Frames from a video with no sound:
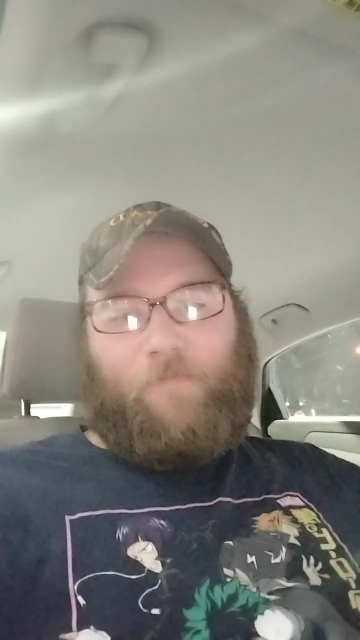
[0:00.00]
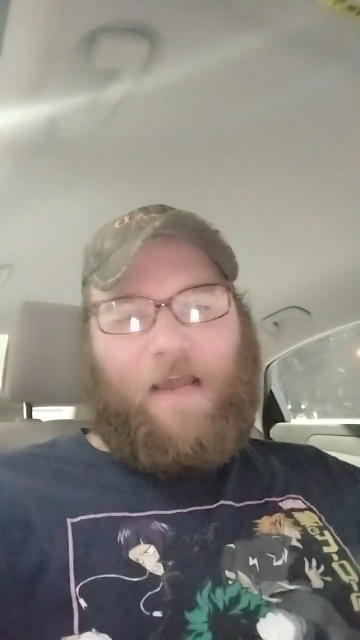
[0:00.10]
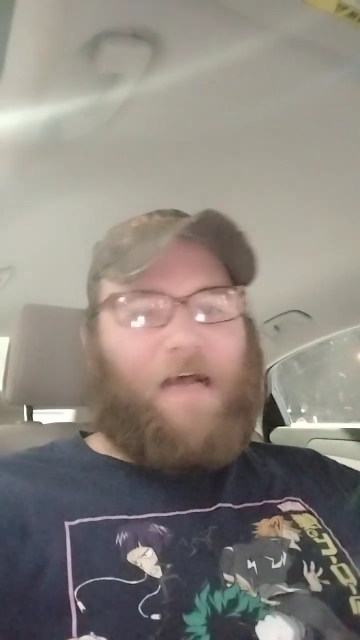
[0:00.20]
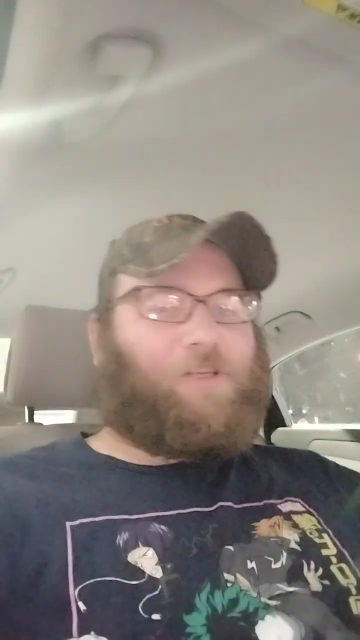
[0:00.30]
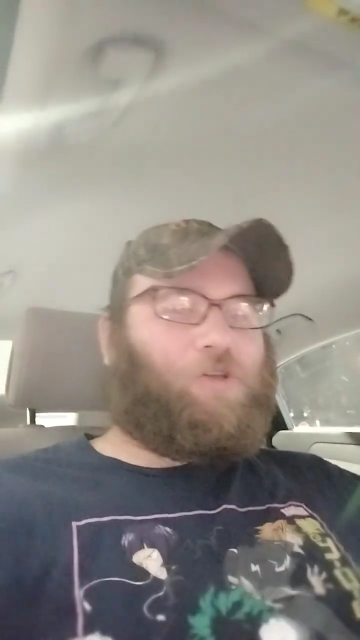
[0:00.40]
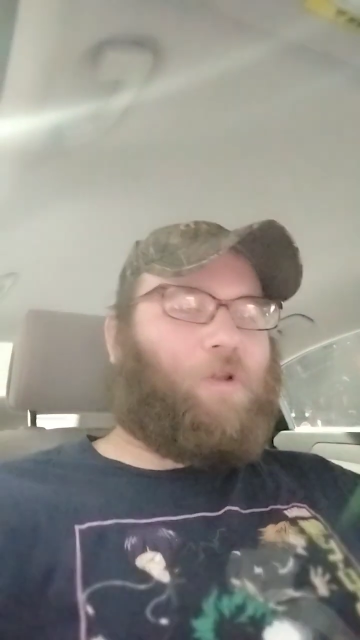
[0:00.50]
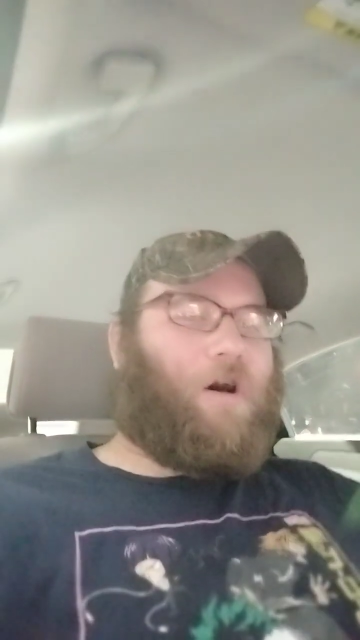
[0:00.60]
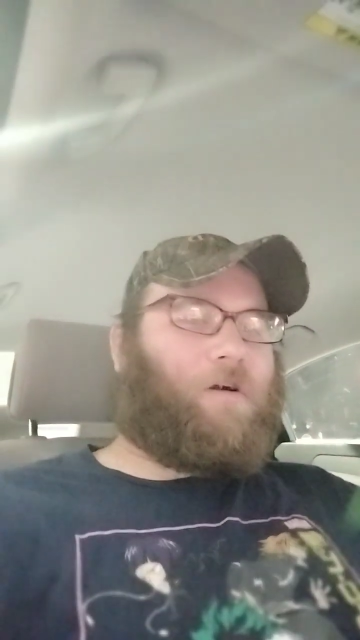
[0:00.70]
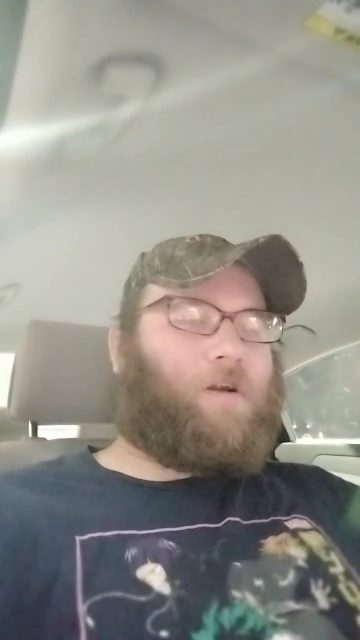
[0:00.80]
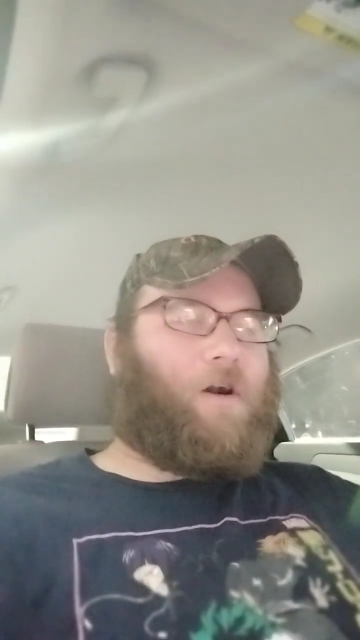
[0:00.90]
not too
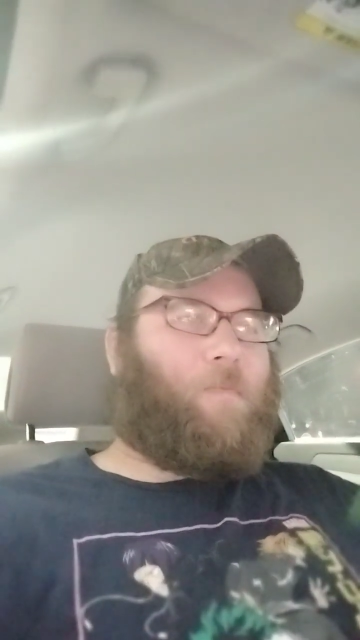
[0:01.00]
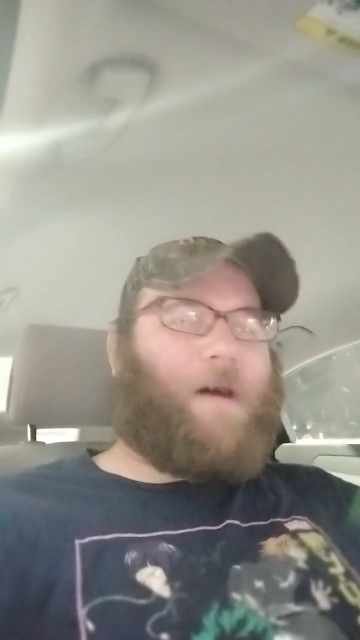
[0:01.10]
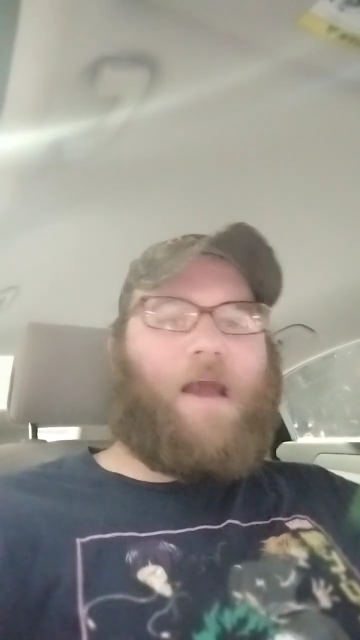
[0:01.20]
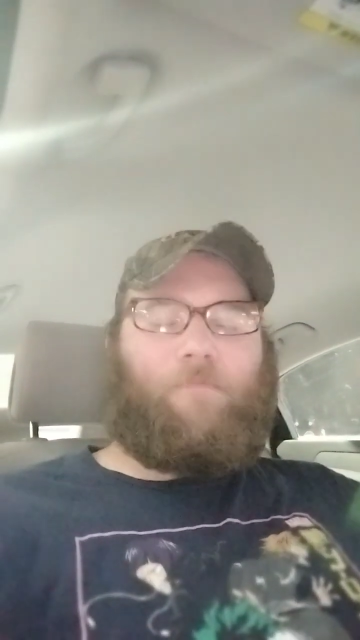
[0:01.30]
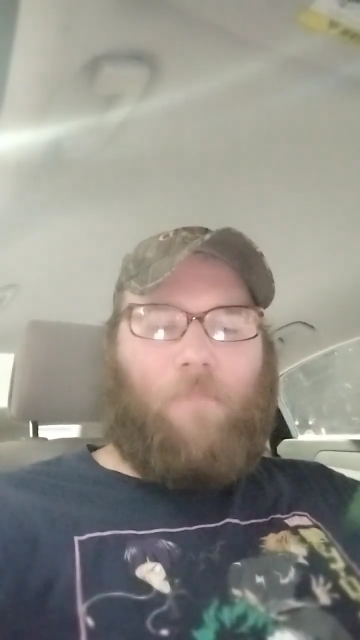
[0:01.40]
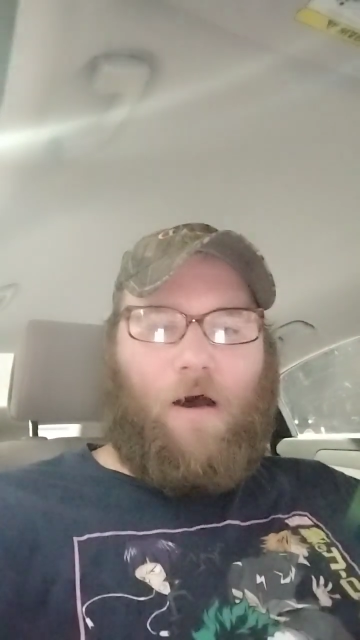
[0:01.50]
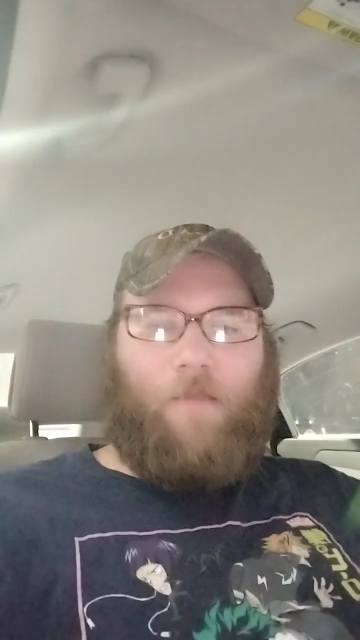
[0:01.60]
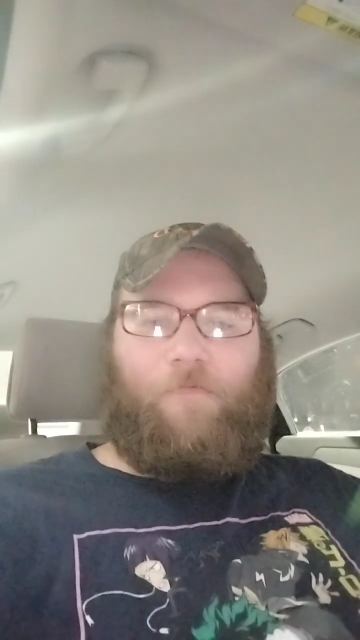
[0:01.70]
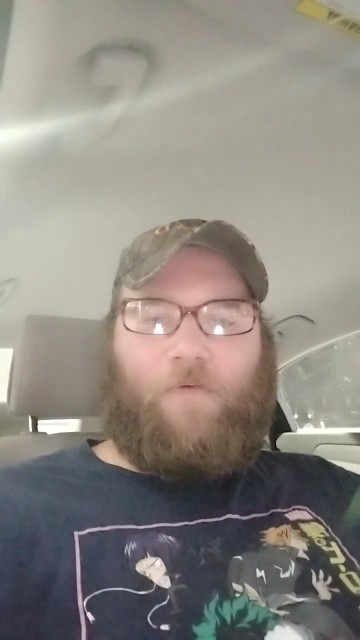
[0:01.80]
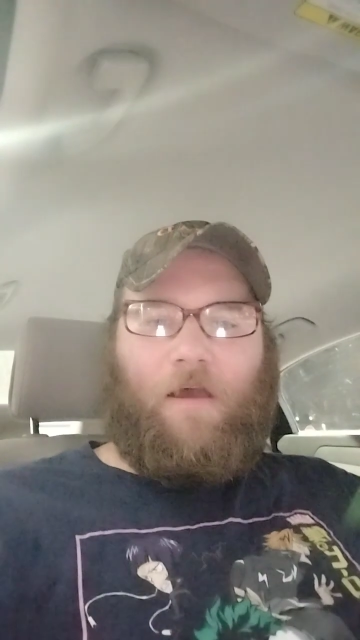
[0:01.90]
long ago, about a
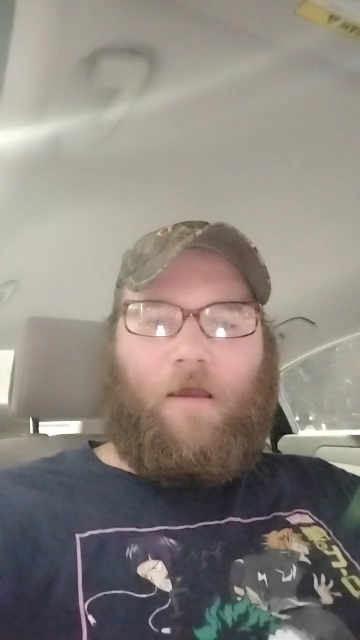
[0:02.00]
month.